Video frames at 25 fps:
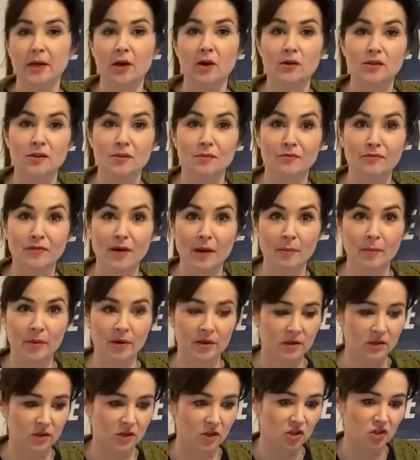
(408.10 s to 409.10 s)
got some fabric
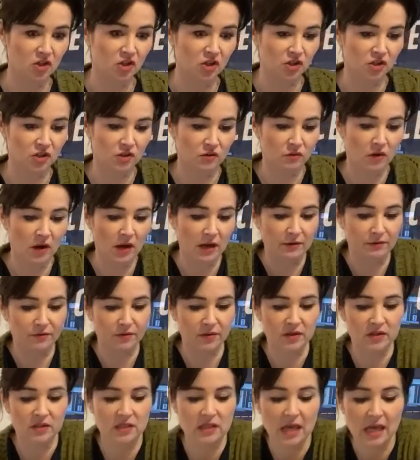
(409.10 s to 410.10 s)
that had just arrived for
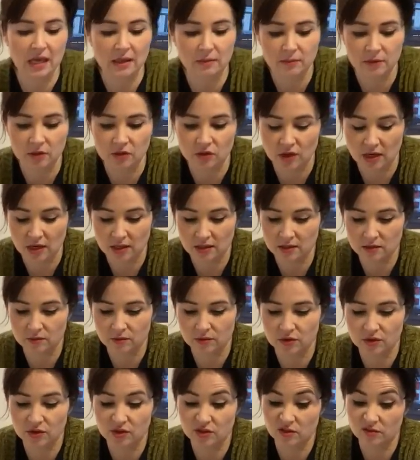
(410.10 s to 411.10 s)
the Salma dress,
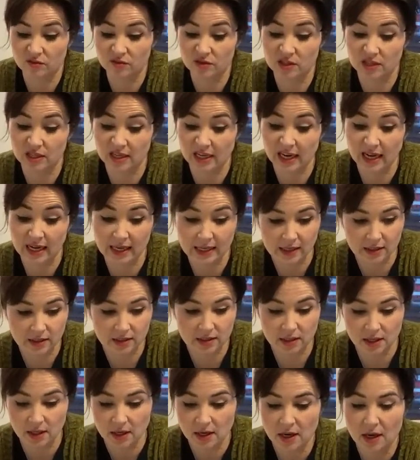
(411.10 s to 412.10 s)
which is obviously late,
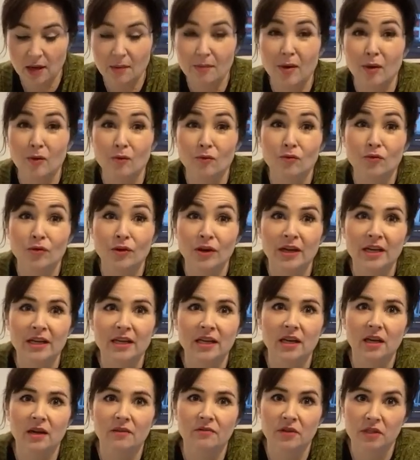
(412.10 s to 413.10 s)
but
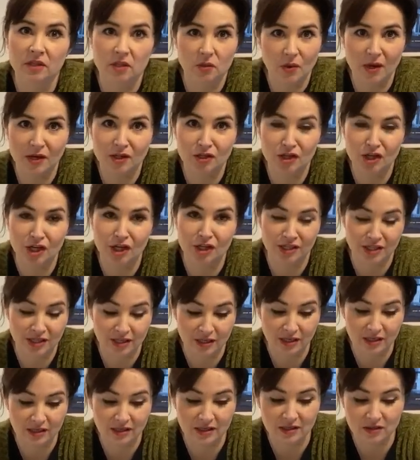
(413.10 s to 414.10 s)
really lovely sweatshirting
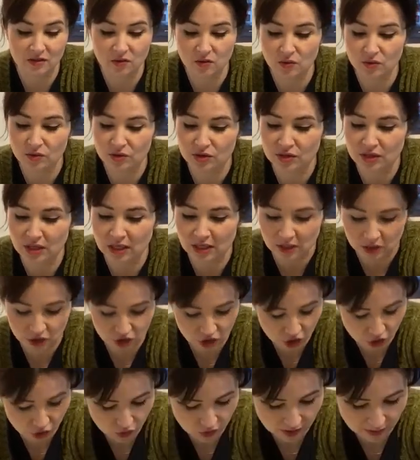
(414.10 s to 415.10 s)
in this gorgeous kind of
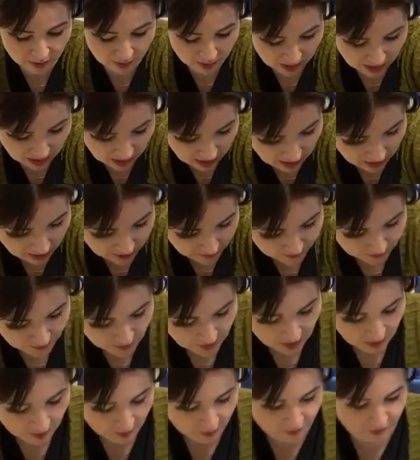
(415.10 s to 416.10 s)
tulipy
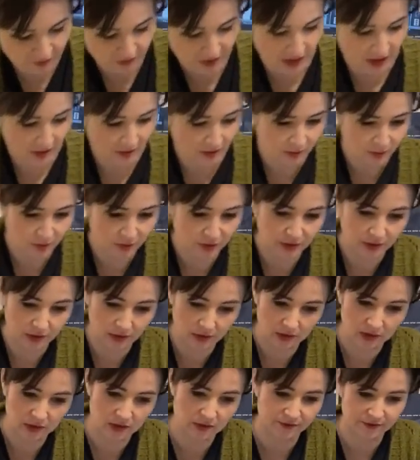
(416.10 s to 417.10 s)
flower print.
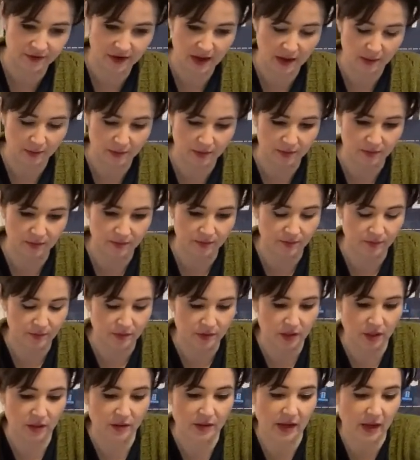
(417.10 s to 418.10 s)
It's fab.
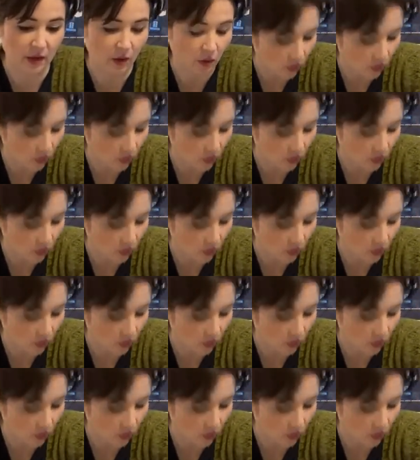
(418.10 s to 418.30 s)
So yeah,